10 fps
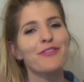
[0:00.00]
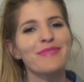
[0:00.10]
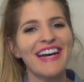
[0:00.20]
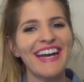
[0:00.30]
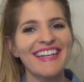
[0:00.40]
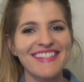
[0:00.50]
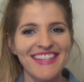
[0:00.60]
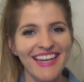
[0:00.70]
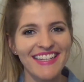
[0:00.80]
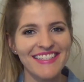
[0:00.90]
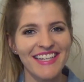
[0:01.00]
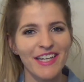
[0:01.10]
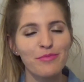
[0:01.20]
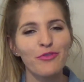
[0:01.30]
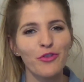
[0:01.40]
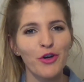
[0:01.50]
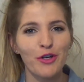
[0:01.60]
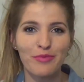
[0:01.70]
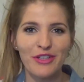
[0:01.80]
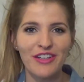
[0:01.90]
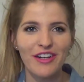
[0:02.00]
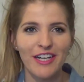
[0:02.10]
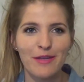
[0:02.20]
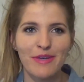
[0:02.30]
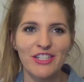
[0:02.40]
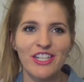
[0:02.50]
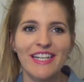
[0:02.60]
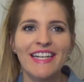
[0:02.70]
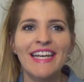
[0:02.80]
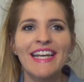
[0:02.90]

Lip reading: My second tip for beauty on a budget